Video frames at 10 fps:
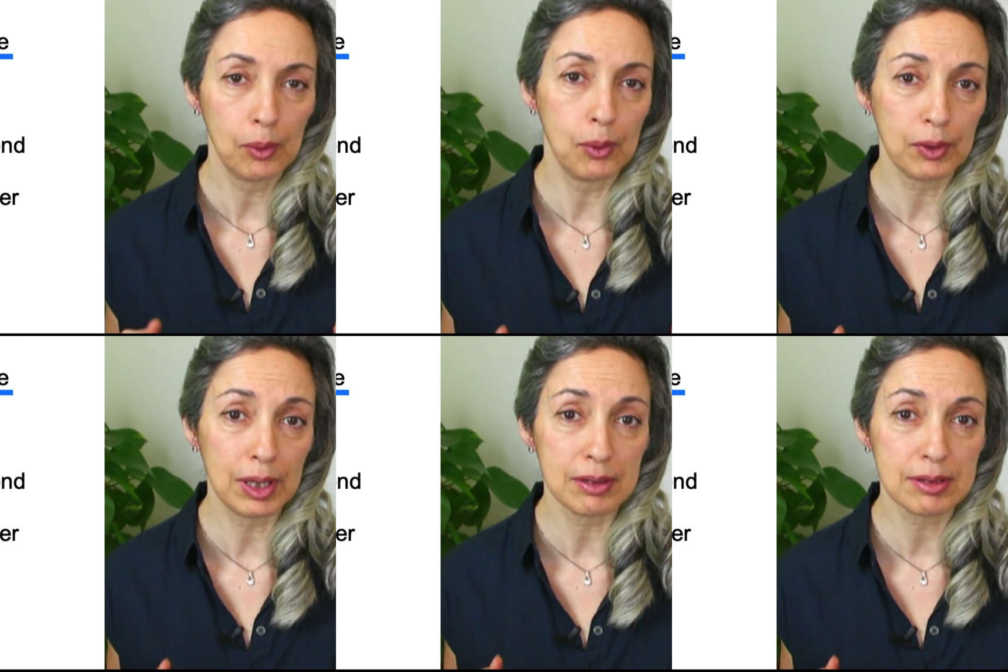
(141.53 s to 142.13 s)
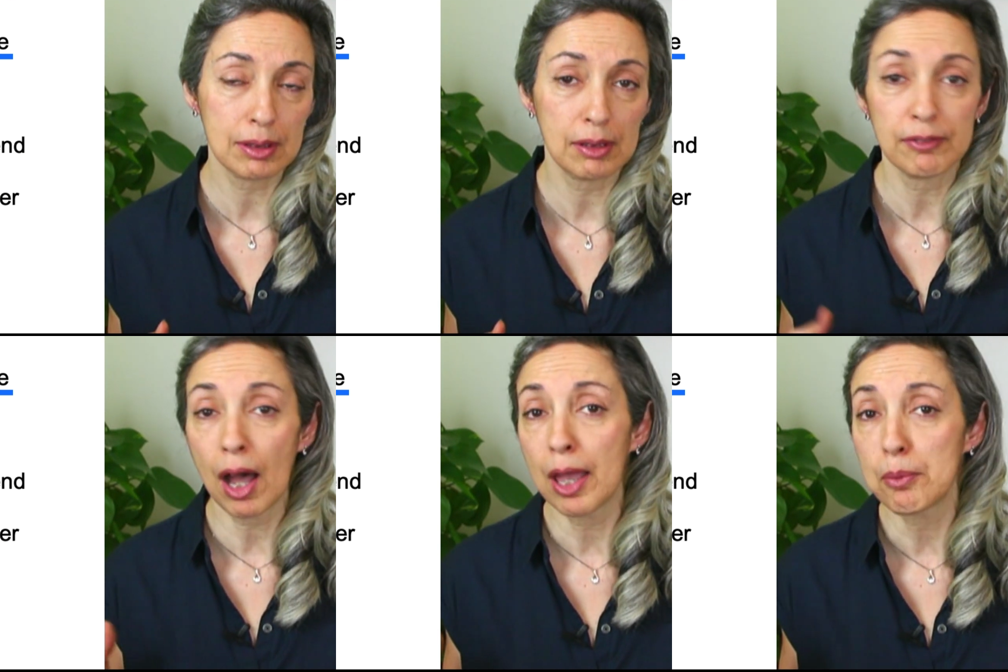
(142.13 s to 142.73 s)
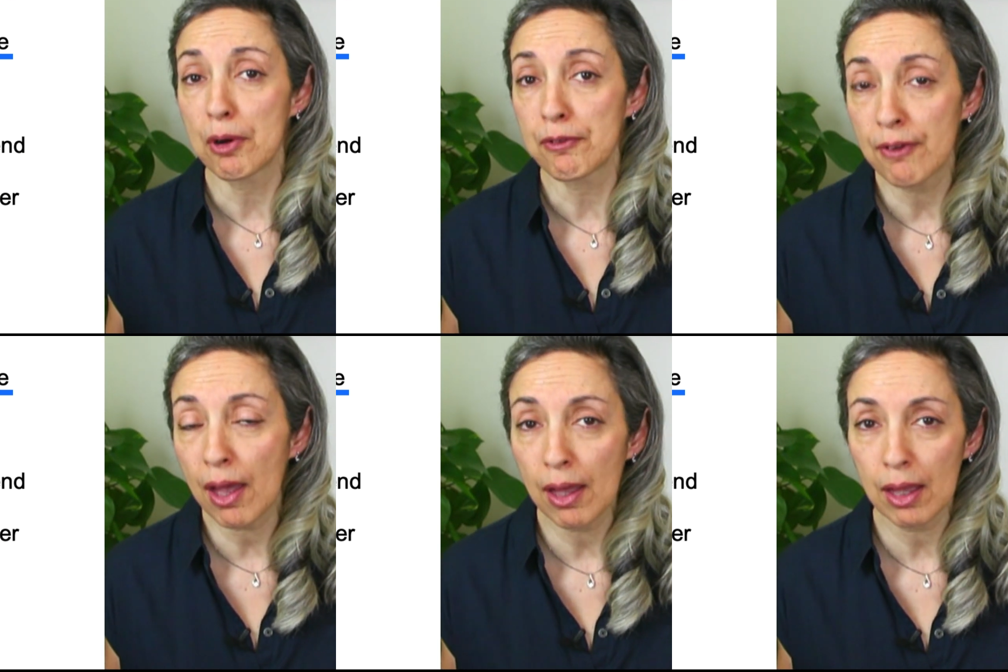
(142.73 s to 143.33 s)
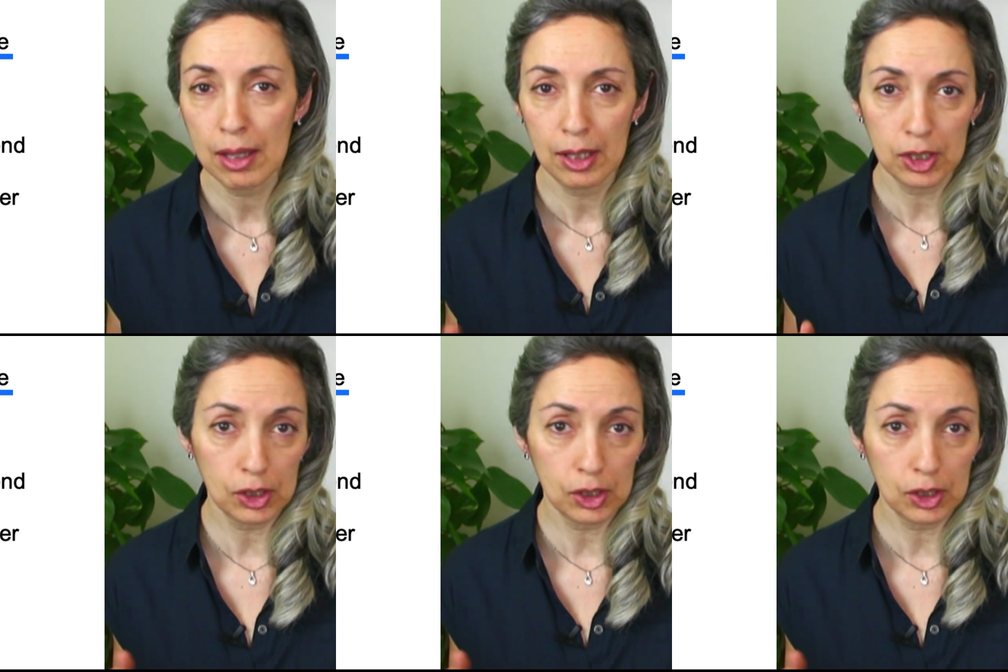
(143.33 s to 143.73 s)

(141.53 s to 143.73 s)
Or instead of I prefer,